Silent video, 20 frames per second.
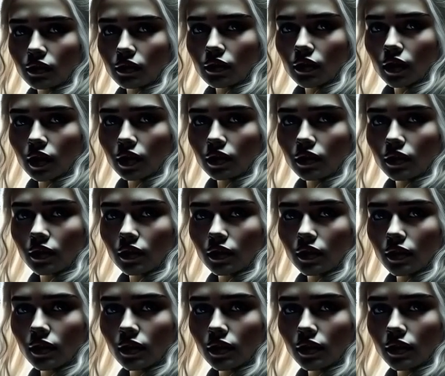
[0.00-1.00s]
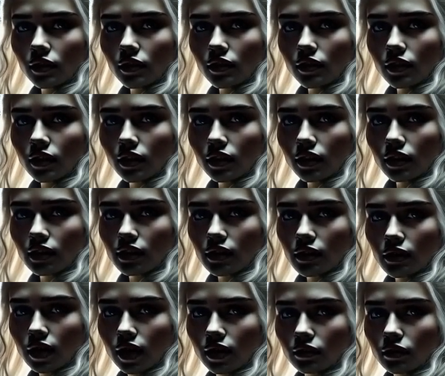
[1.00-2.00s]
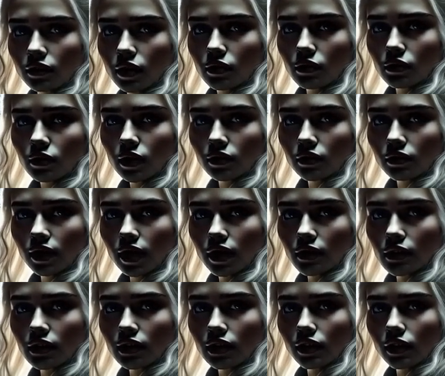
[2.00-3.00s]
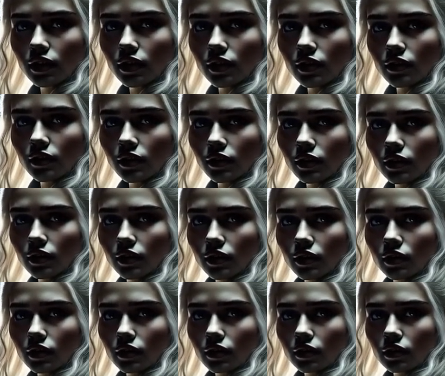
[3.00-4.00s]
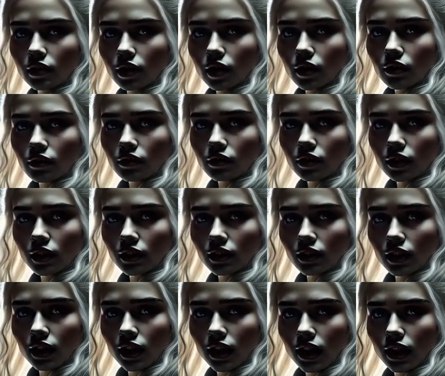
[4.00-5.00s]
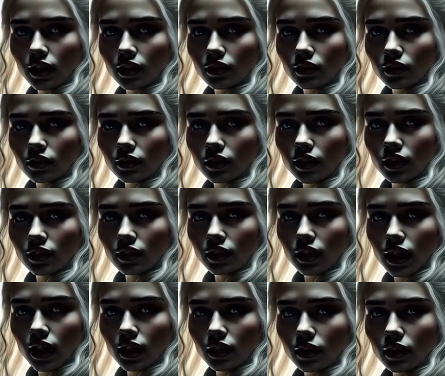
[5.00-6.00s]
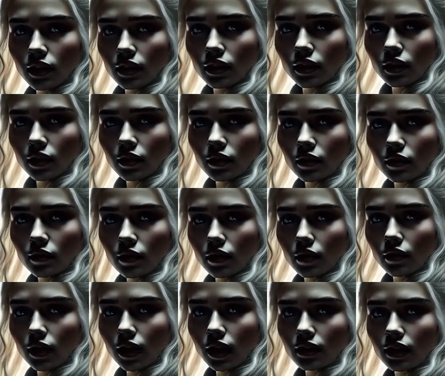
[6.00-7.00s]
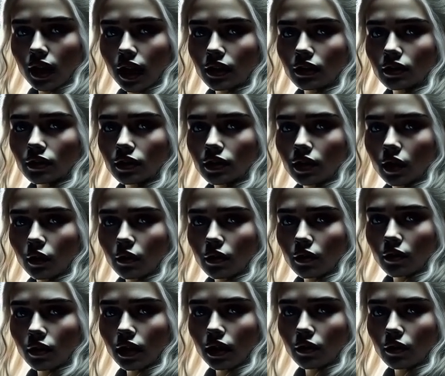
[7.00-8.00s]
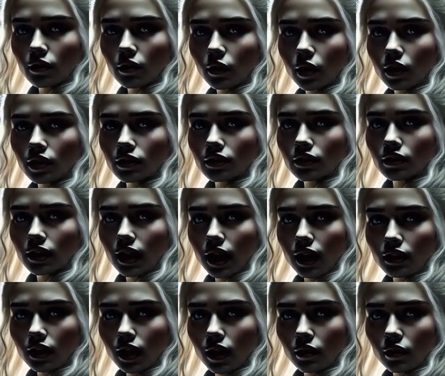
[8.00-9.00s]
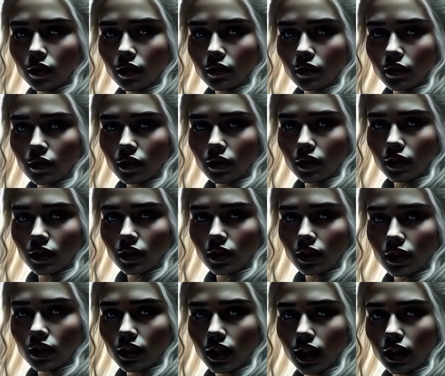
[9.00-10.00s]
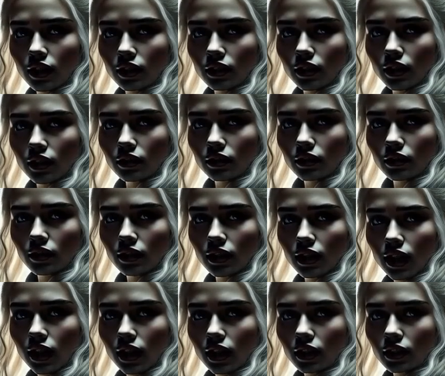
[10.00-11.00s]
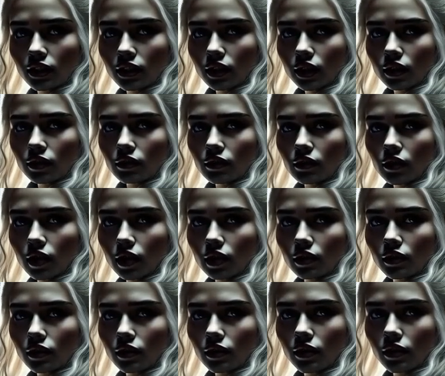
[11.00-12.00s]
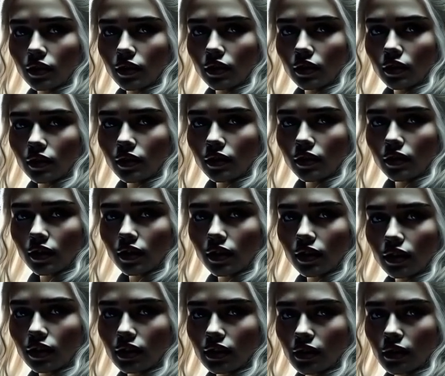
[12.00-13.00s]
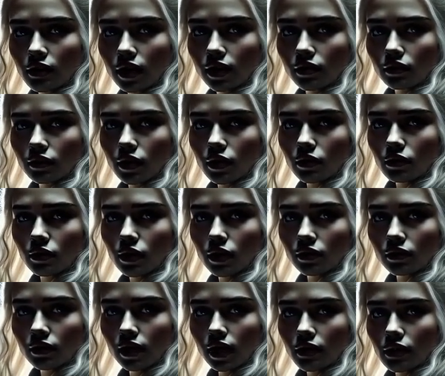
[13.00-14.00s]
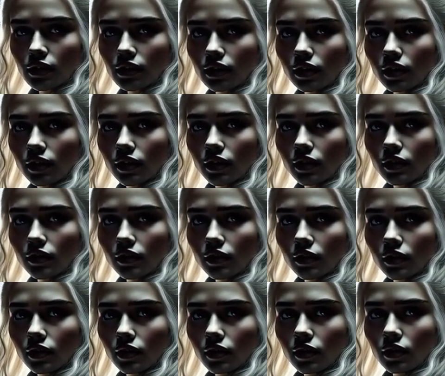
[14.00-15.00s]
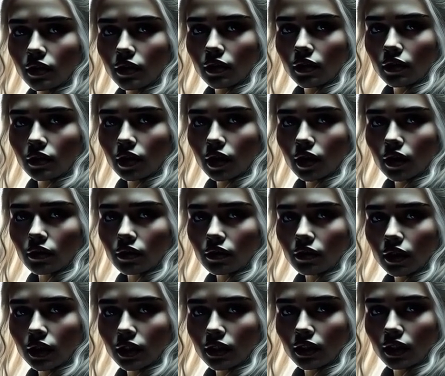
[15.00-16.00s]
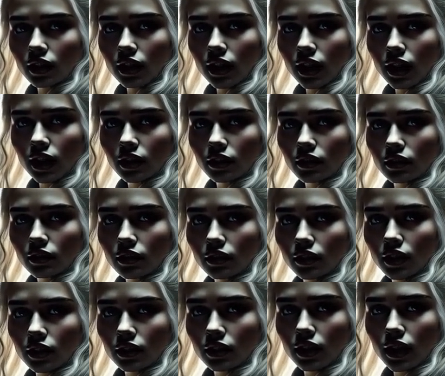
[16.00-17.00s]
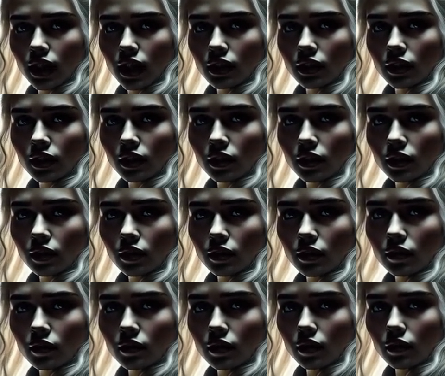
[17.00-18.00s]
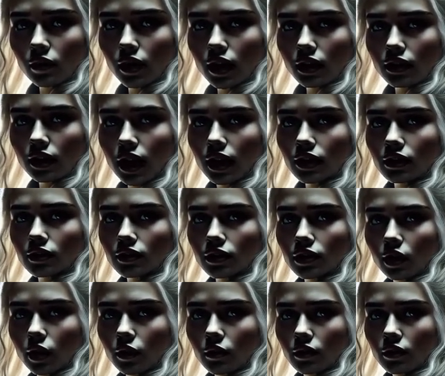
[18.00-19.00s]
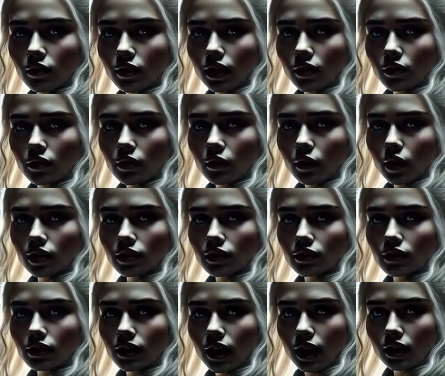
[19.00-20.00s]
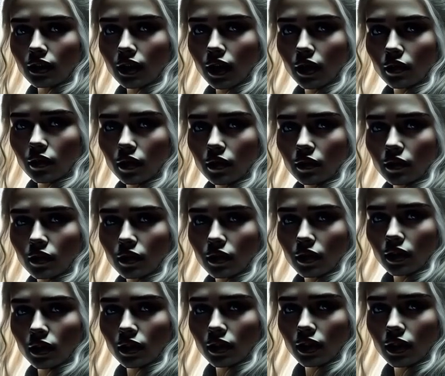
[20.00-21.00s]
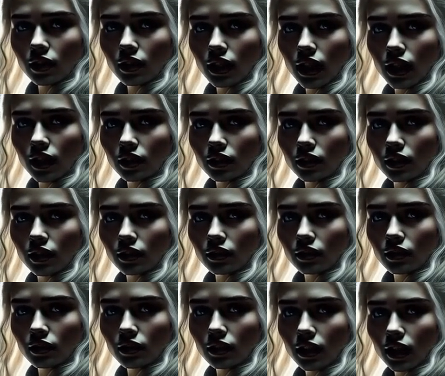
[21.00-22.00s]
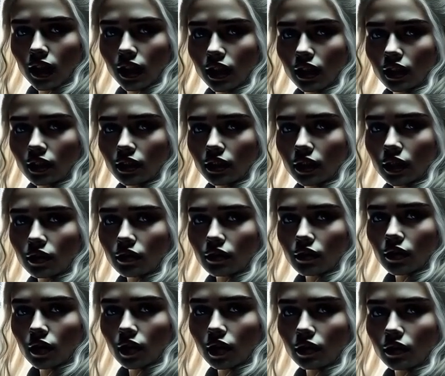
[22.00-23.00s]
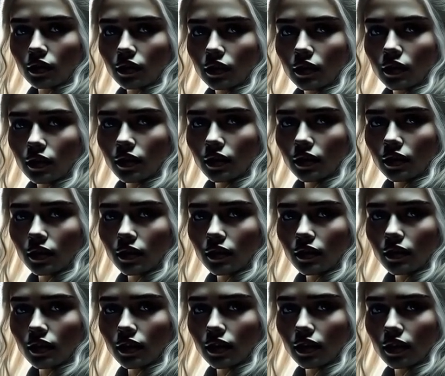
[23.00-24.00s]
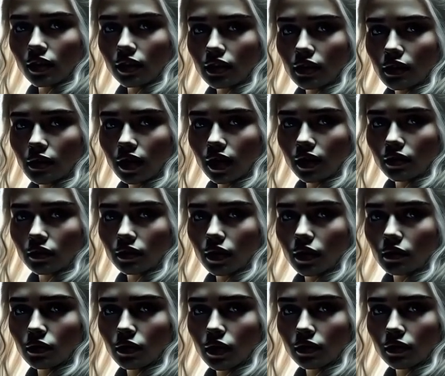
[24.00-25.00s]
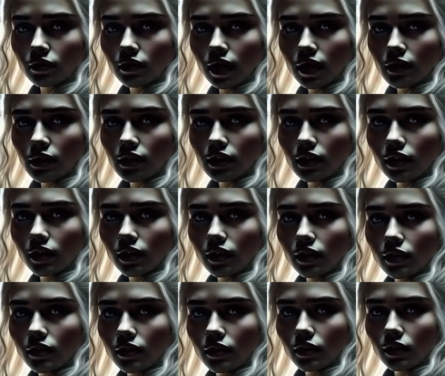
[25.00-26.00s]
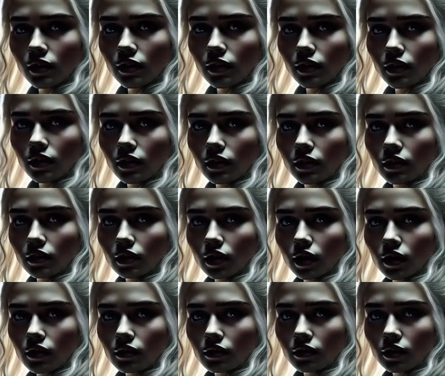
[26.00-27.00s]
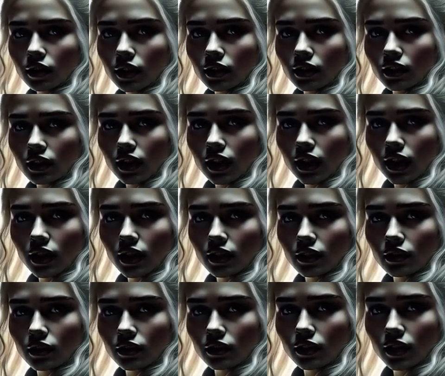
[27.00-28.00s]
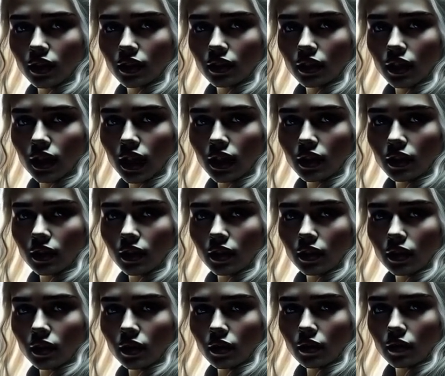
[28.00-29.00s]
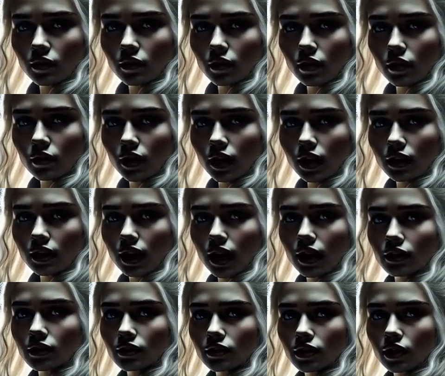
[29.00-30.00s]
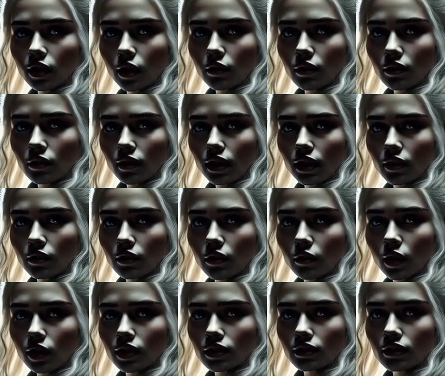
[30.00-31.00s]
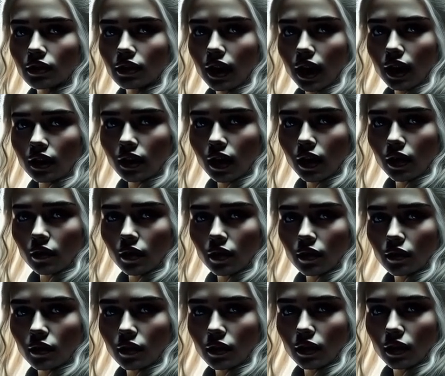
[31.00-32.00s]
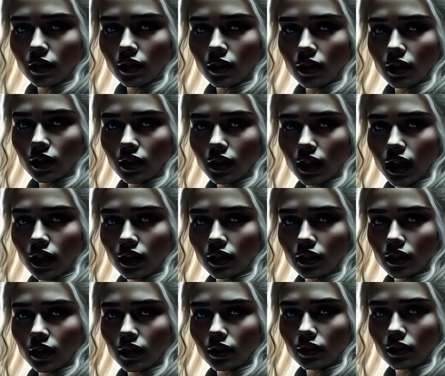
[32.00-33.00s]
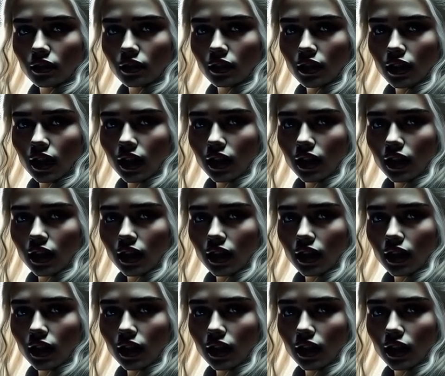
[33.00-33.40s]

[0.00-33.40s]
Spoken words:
He half escorted, half marched her up winding stairs, past flickering torches and through a labyrinth of stone passages. Eventually, they emerged into a large, well-lit chamber. The transition from darkness to brightness momentarily dazzled her eyes. When her vision cleared, she saw Cersei again, seated at the head of a long table. 2 guards flanked the queen, and Qyburn stood to her right with a polite, vaguely curious expression. "You look half dead," Cersei said, arching a brow.